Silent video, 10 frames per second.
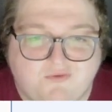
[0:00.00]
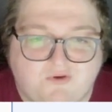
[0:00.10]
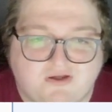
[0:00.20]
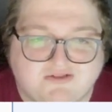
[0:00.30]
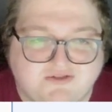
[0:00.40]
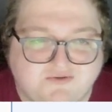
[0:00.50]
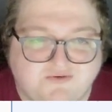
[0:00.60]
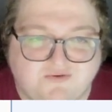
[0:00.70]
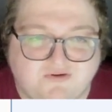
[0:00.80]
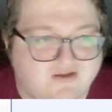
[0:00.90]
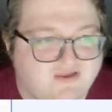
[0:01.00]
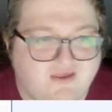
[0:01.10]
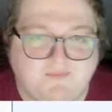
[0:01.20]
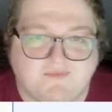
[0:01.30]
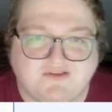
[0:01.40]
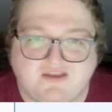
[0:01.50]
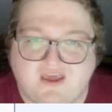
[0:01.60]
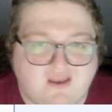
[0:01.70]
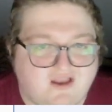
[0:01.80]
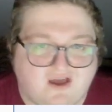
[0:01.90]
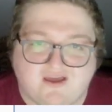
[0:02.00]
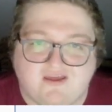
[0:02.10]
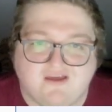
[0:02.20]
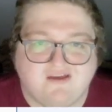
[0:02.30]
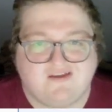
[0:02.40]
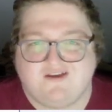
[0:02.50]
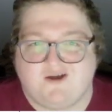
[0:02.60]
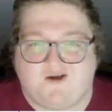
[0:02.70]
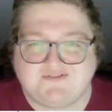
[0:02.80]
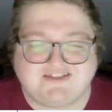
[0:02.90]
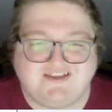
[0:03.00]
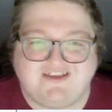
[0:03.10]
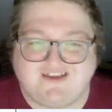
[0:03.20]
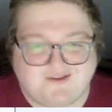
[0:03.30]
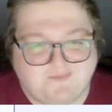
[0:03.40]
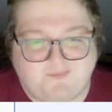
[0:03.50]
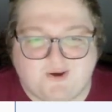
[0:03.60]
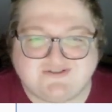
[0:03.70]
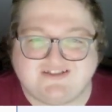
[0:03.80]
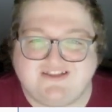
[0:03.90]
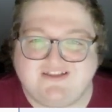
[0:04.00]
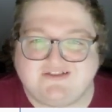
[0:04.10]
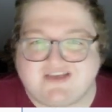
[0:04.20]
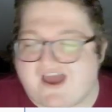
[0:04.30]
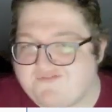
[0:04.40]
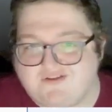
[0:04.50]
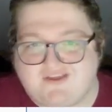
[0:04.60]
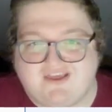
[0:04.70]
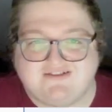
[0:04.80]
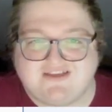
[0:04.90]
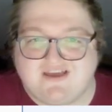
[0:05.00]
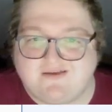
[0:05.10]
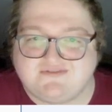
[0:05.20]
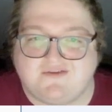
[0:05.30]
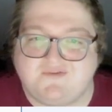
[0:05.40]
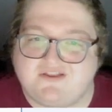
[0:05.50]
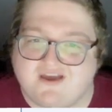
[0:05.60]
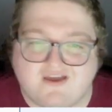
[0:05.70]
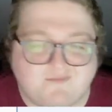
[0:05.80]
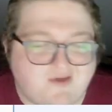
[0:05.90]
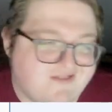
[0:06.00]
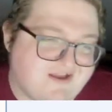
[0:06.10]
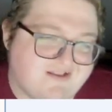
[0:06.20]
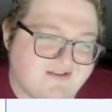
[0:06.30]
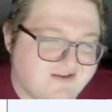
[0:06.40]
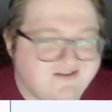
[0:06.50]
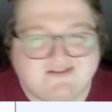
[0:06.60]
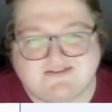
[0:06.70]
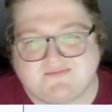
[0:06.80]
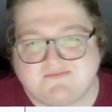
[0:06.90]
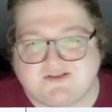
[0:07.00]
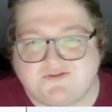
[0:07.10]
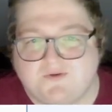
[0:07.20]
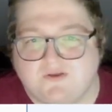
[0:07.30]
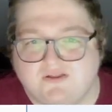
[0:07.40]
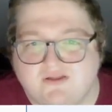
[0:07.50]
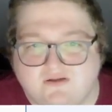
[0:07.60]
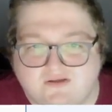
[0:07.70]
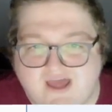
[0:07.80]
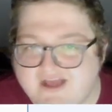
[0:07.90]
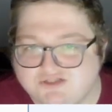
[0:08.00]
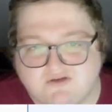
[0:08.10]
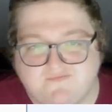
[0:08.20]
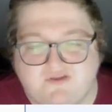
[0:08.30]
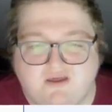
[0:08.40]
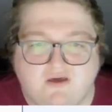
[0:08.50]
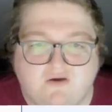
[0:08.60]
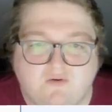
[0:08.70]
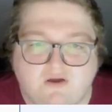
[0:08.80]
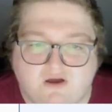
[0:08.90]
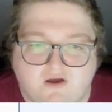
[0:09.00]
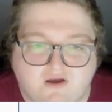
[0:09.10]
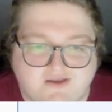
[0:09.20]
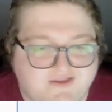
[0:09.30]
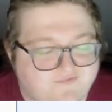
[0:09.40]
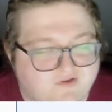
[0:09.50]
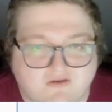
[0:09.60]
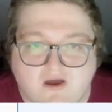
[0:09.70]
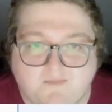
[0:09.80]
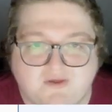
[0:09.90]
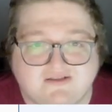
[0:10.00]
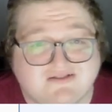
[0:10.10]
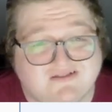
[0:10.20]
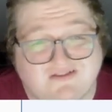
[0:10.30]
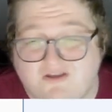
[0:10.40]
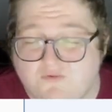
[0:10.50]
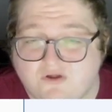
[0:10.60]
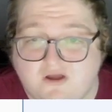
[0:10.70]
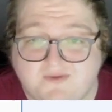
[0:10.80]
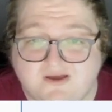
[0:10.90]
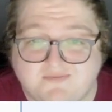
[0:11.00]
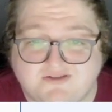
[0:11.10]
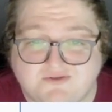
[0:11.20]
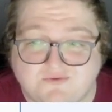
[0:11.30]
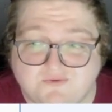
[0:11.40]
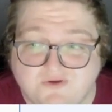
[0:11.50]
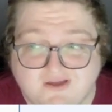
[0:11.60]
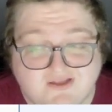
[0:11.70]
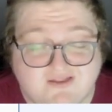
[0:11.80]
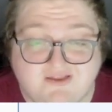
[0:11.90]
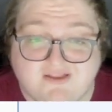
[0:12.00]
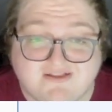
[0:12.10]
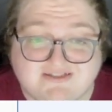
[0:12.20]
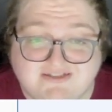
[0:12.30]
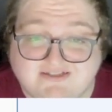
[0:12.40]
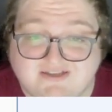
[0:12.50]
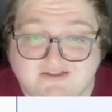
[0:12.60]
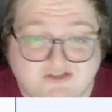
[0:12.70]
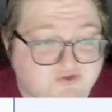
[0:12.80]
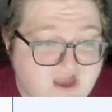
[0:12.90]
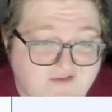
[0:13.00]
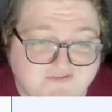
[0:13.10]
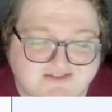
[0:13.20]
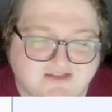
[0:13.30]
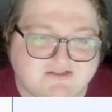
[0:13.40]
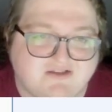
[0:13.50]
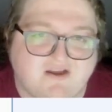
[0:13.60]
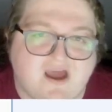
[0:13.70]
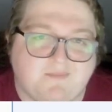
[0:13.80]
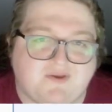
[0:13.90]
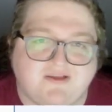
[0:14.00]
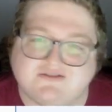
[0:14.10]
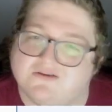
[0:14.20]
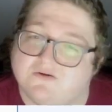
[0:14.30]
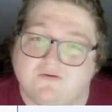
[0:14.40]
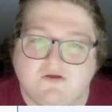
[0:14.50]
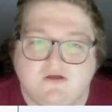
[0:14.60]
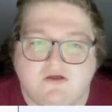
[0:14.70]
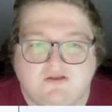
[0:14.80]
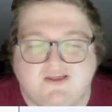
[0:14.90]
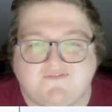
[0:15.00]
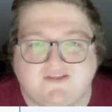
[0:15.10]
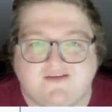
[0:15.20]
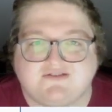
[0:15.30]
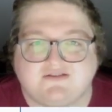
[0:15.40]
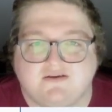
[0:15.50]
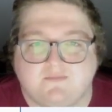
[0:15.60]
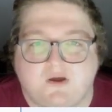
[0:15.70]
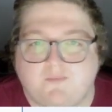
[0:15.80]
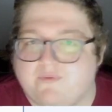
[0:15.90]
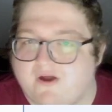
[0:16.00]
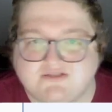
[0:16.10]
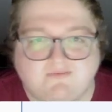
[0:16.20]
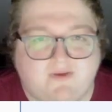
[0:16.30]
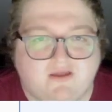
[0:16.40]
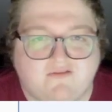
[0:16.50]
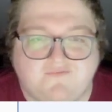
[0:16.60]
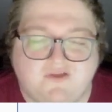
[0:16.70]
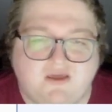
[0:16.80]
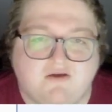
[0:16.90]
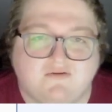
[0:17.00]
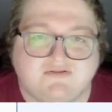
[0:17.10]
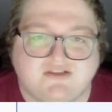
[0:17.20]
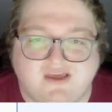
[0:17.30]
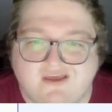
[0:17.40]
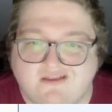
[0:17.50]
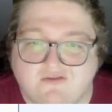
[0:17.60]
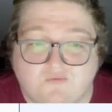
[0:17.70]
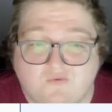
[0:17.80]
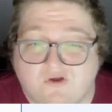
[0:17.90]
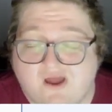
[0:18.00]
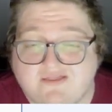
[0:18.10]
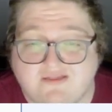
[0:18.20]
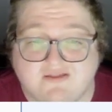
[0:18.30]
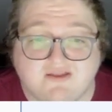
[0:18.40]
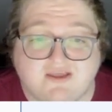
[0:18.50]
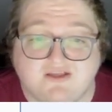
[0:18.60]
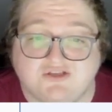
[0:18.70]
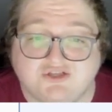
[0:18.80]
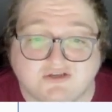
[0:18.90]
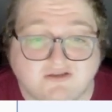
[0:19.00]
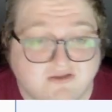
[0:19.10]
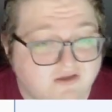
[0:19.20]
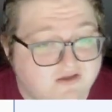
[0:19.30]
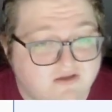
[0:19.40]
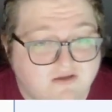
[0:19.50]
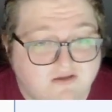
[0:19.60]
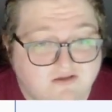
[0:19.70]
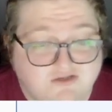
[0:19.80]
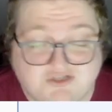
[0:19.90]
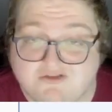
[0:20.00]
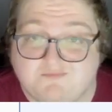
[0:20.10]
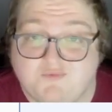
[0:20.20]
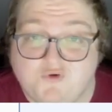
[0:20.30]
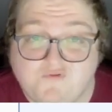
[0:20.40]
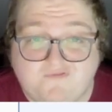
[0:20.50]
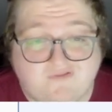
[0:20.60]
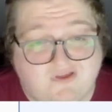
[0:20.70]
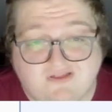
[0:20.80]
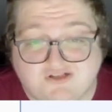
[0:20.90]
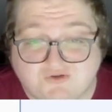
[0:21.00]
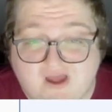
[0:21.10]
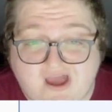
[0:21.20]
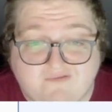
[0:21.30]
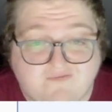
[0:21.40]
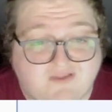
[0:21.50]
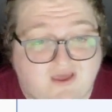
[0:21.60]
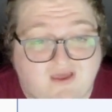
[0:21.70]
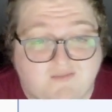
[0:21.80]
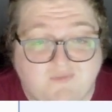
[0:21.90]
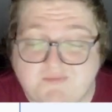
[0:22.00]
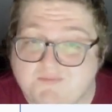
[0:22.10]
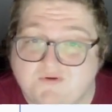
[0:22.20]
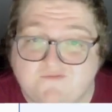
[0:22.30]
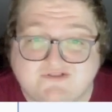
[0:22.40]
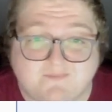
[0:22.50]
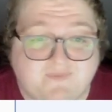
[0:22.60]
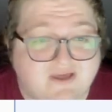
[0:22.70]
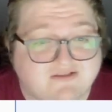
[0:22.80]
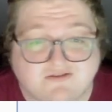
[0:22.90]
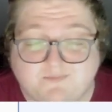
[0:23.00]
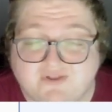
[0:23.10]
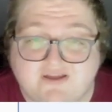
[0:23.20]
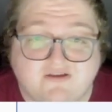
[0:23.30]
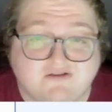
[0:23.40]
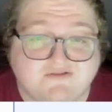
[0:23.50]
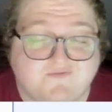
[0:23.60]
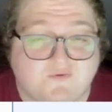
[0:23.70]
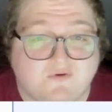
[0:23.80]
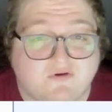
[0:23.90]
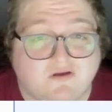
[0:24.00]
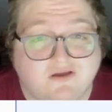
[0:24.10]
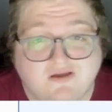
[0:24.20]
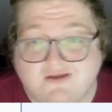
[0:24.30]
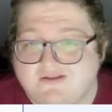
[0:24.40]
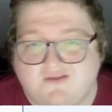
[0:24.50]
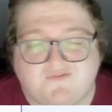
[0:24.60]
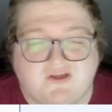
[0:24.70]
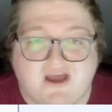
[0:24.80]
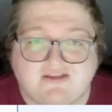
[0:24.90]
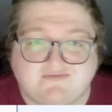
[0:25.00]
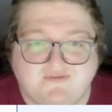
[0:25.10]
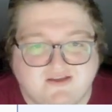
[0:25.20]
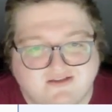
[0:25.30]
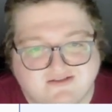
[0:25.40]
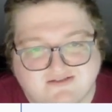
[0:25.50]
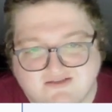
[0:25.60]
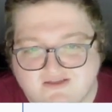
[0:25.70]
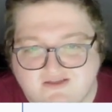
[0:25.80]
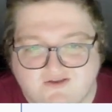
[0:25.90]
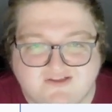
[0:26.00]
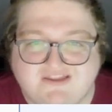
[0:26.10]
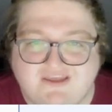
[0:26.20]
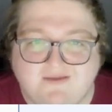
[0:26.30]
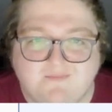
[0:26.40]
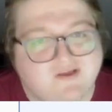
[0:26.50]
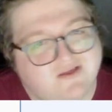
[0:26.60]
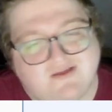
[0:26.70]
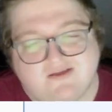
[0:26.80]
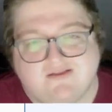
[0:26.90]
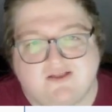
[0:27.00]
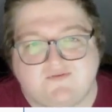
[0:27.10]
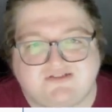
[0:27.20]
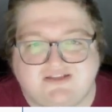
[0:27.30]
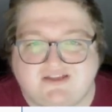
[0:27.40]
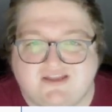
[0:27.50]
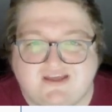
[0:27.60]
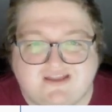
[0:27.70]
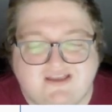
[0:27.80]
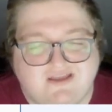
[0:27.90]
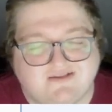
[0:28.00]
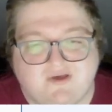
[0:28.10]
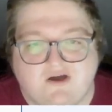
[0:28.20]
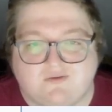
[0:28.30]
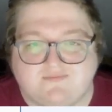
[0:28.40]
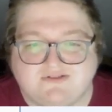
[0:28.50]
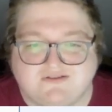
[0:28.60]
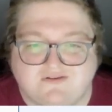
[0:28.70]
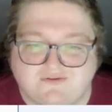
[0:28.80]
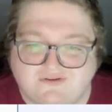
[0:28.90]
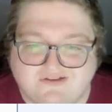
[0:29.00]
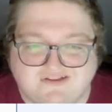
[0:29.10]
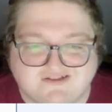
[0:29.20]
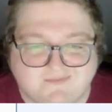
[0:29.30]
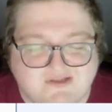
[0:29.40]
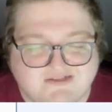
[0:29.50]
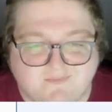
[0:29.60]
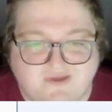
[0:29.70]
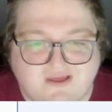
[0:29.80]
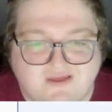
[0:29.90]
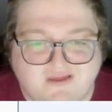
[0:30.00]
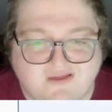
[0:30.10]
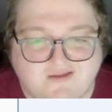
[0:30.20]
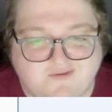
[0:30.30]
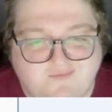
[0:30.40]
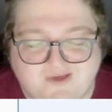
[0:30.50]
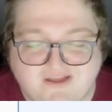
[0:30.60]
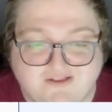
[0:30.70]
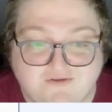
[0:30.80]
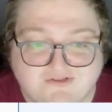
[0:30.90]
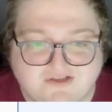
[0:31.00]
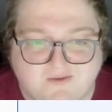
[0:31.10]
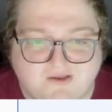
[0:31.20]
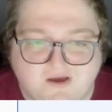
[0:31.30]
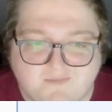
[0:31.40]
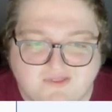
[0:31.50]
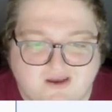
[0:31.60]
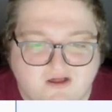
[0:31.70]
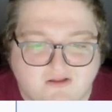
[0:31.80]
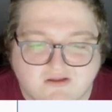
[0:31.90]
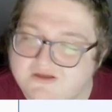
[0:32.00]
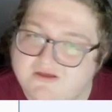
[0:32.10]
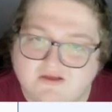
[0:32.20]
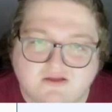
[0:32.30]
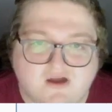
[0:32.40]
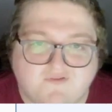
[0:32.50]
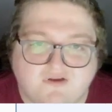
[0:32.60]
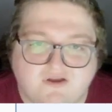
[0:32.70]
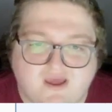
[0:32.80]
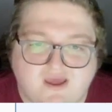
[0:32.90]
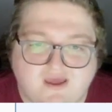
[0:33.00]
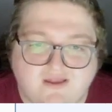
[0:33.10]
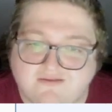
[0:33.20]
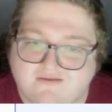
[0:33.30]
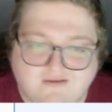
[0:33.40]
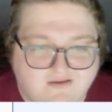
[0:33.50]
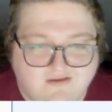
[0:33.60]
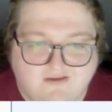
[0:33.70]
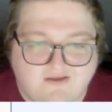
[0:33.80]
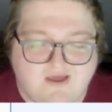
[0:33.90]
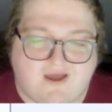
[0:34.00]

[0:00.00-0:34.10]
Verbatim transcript: want to keep up to date. I obviously post these after Kings games every time, and then sometimes I'll throw in a little extra video on different topics. You know, we're coming up to the end of the season. The draft is going to start happening. So definitely have some prospect videos and where I think the Kings should move in the draft, and maybe move some picks or players for different guys, because, you know, the team, like we see tonight, they need some help. So there's going to be some big news coming up that I'll cover. And yeah,